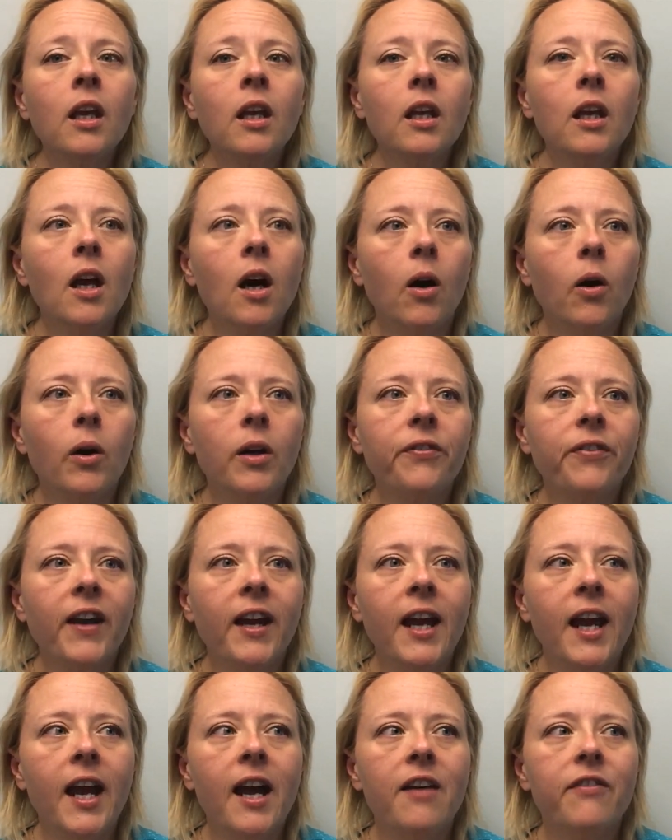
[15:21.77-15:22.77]
you know, if
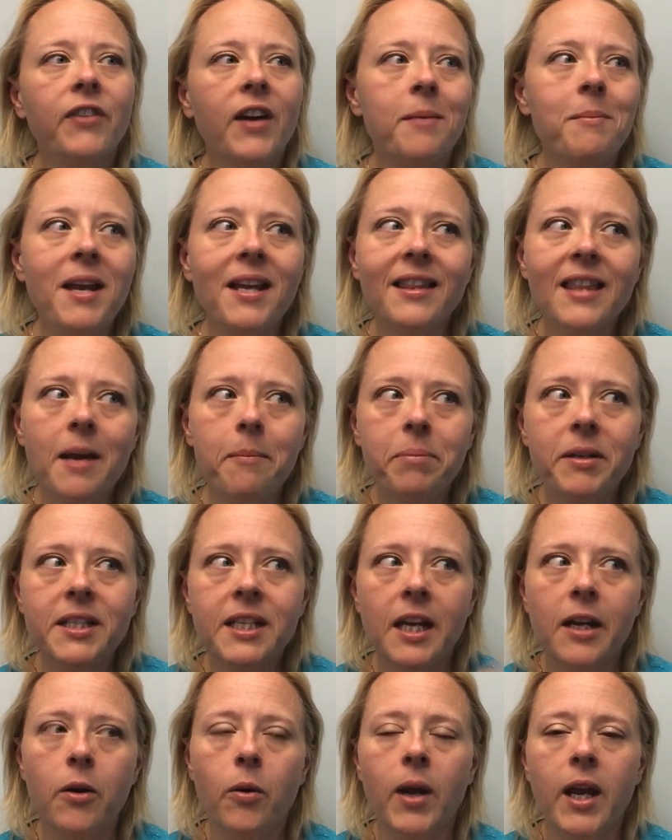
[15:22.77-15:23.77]
I make that
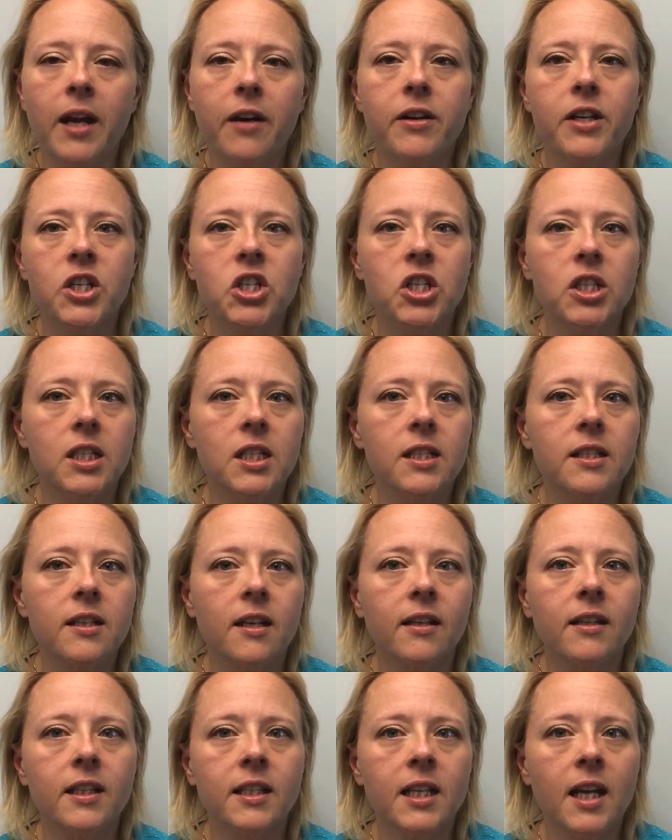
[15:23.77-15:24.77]
potato carrot cheese
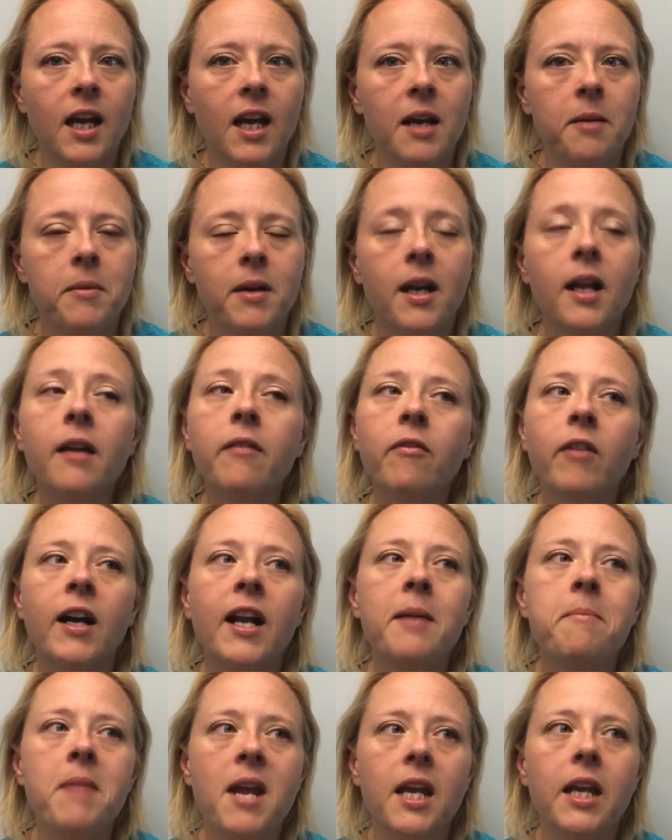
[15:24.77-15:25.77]
all the time, and when
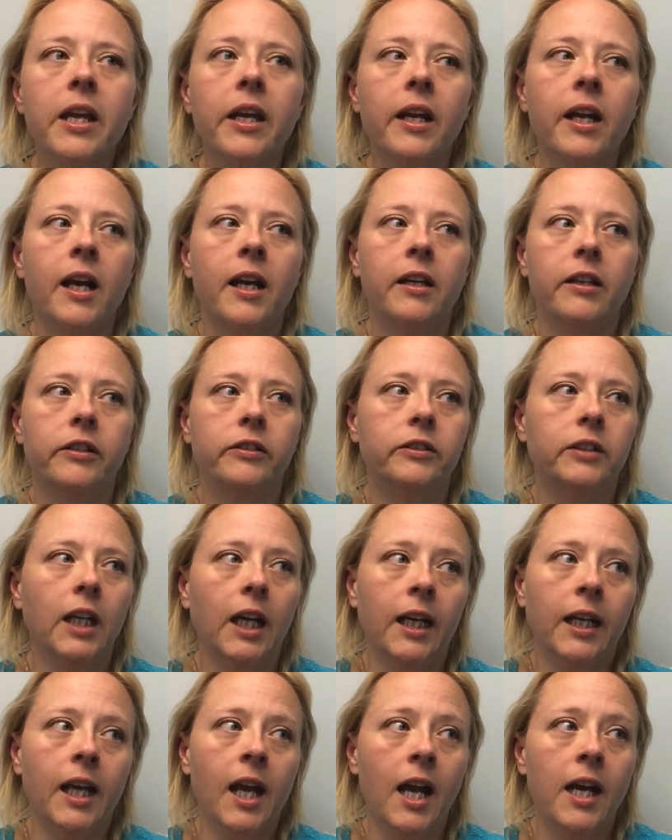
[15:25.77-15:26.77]
I make it, I
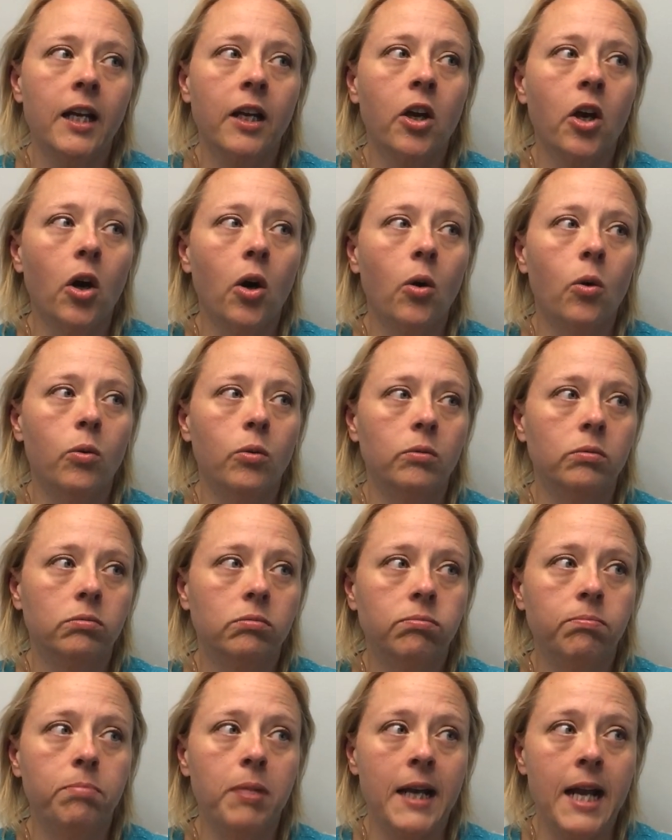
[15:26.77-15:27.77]
kind of go
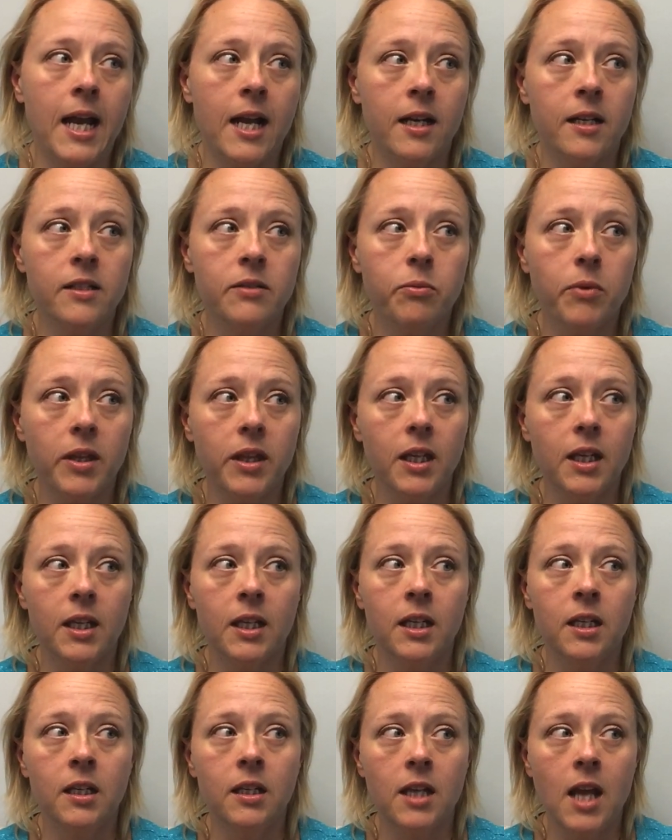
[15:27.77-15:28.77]
bananas with it
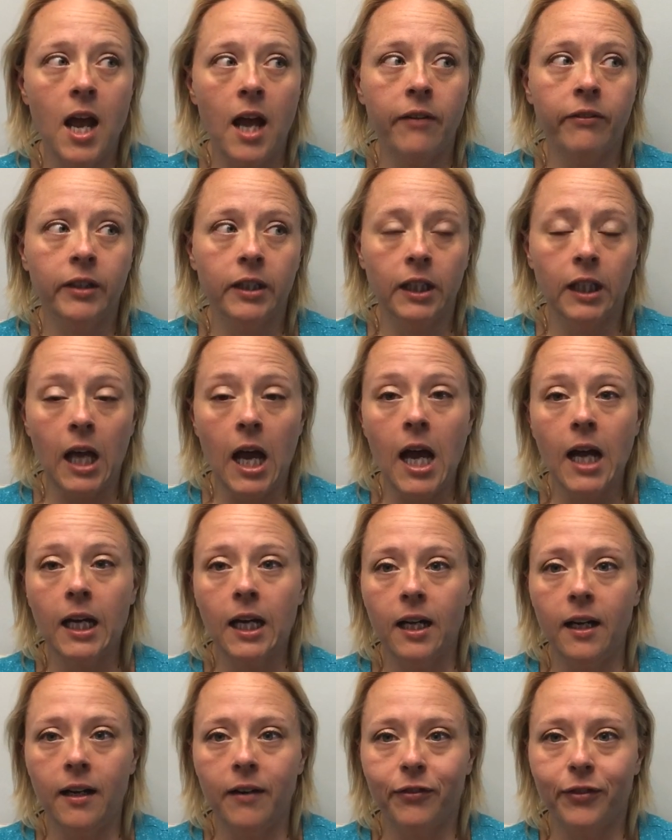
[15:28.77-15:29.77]
and have it a lot
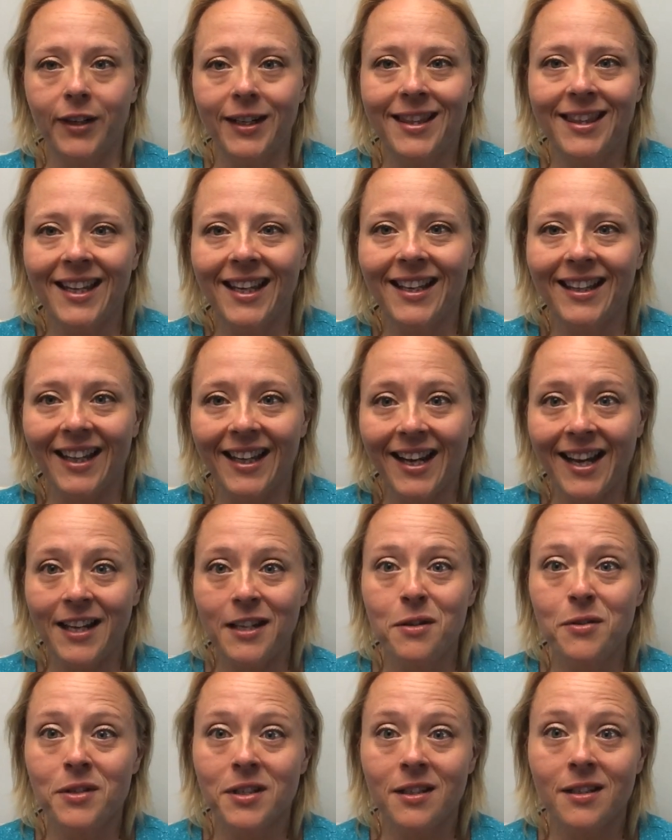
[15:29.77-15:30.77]
on everything. Like I
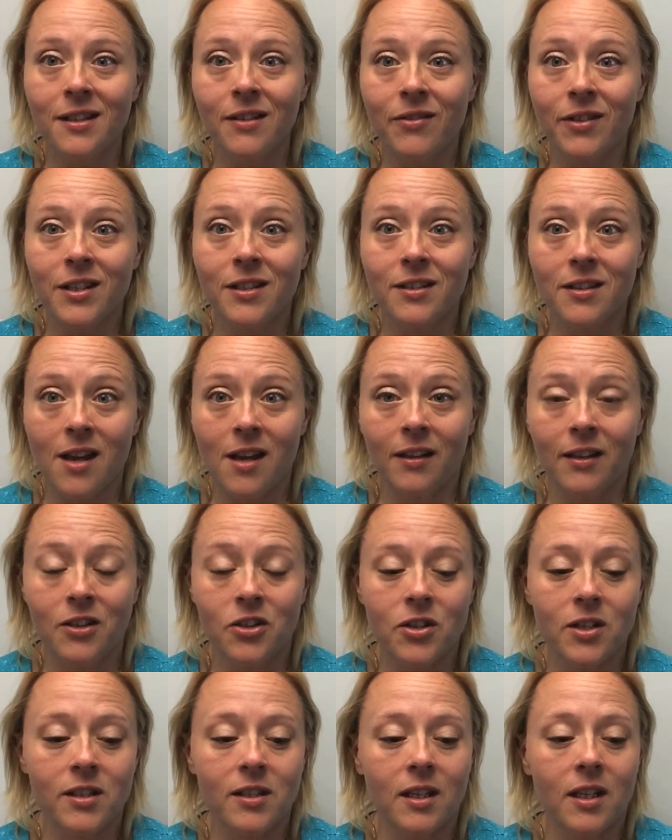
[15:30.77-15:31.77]
use it even as salad
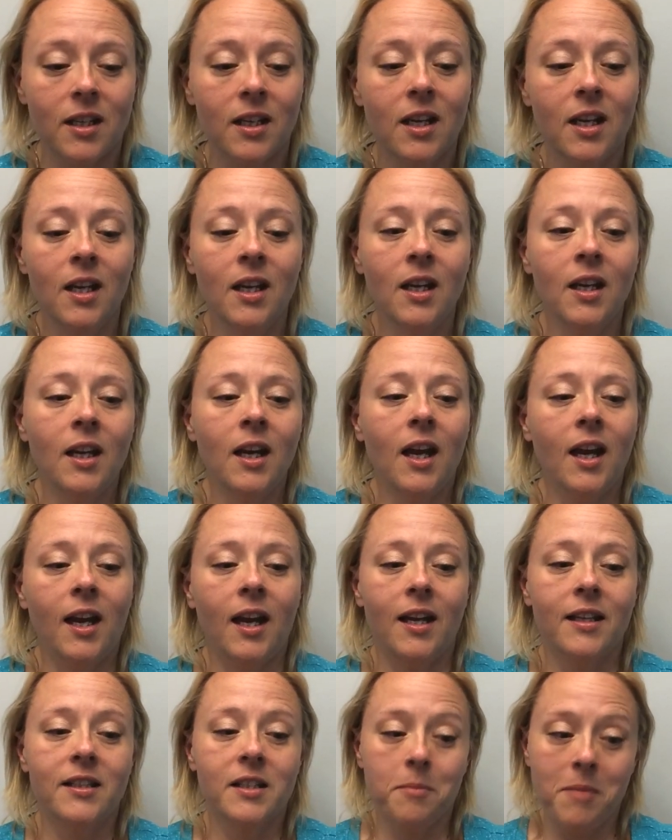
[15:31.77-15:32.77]
dressing. I
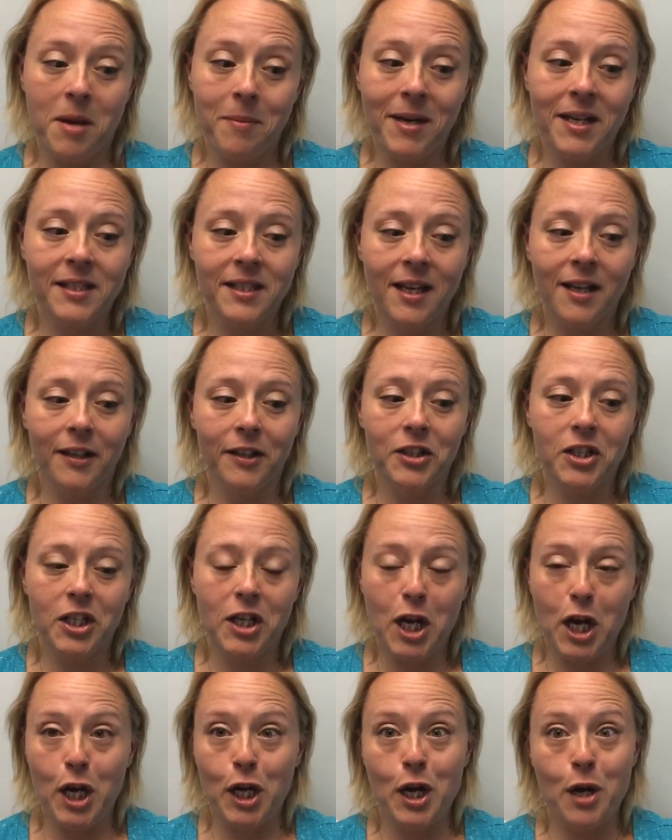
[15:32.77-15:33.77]
had some on my salad
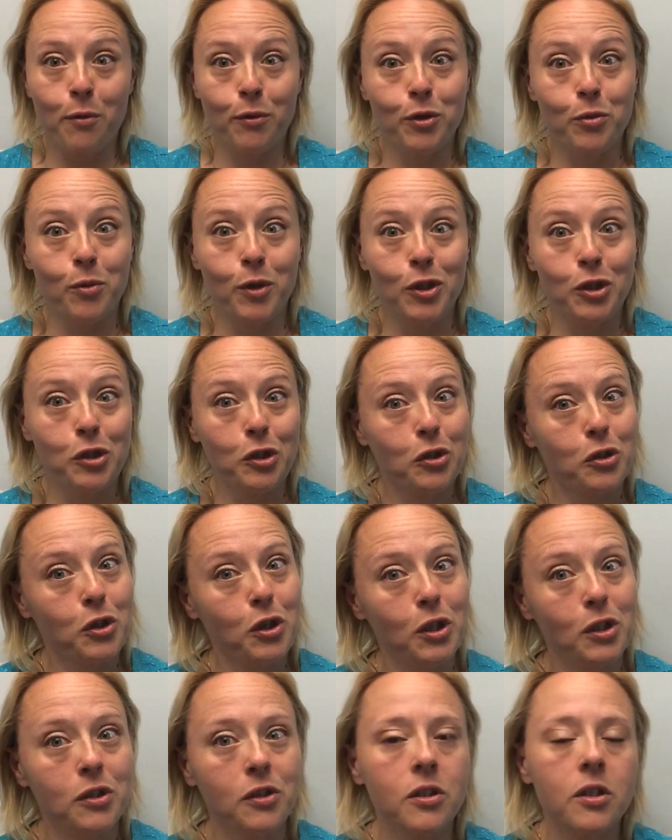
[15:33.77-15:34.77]
today and I was
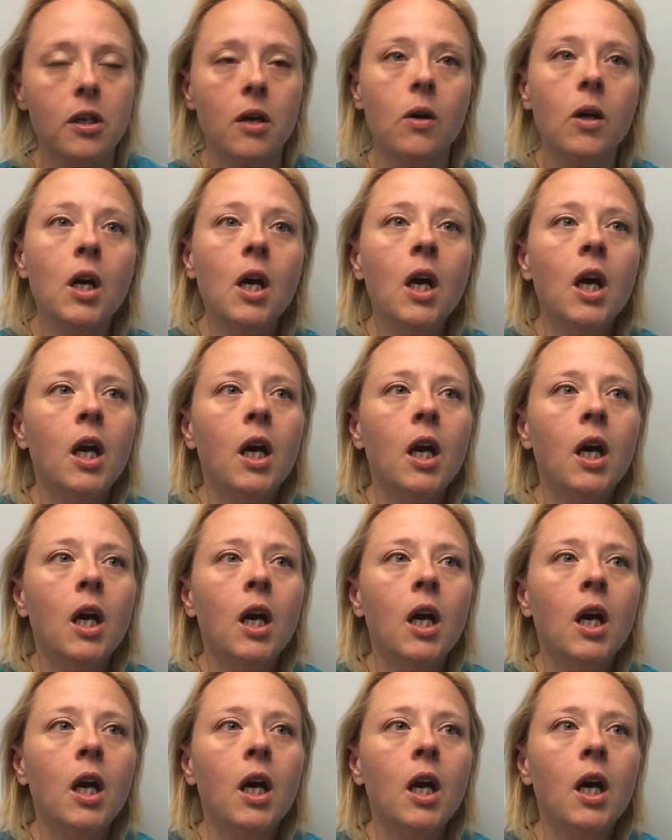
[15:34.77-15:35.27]
116. So,